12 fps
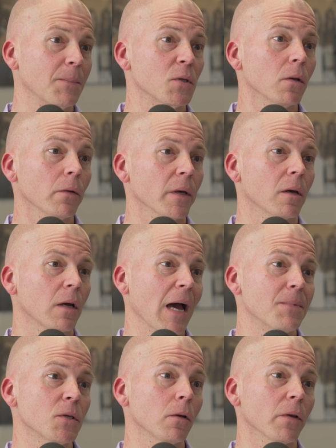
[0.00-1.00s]
Absolutely.
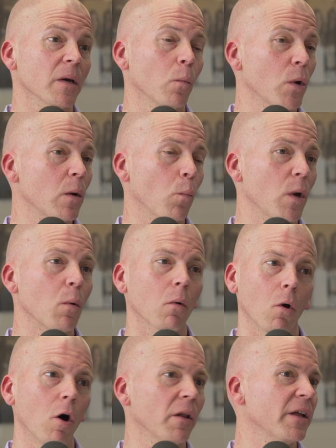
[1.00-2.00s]
Absolutely. We
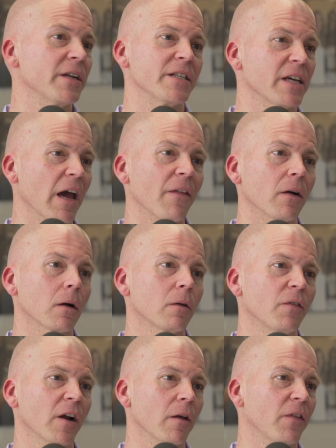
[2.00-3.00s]
were all in it together.
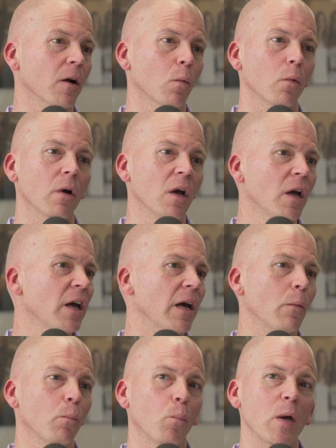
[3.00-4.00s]

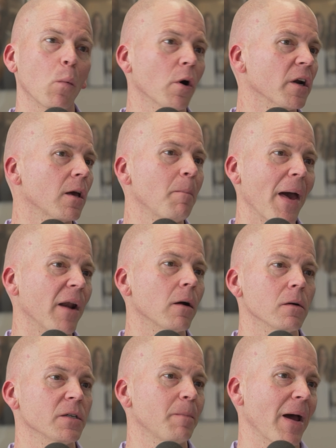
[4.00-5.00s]
We weren't
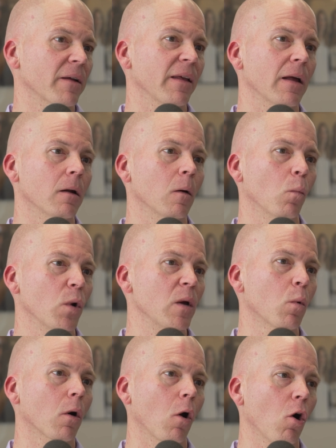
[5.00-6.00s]
competitors back then.
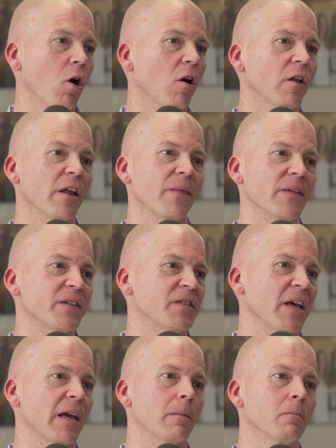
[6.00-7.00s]
We were all in the
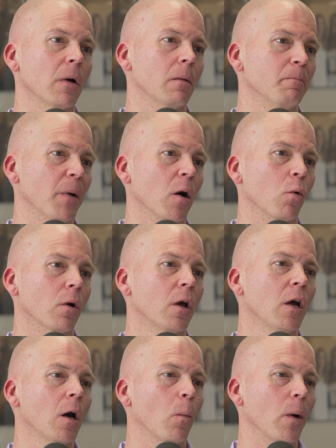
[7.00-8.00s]
same boat.
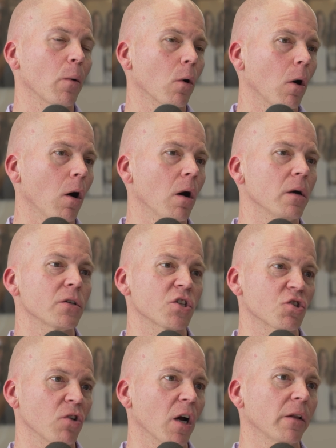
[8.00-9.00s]
We were all
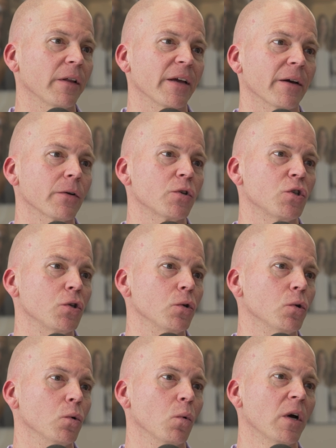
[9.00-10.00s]
struggling
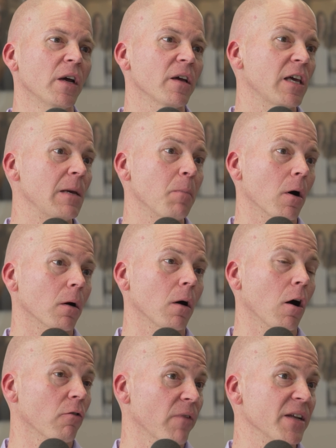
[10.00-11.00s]
to keep
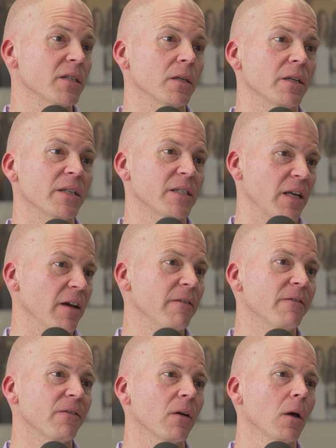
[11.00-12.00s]
our residents
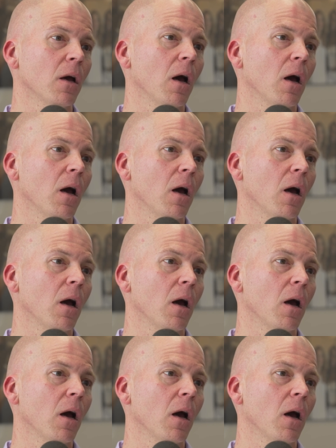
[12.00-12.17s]
safe,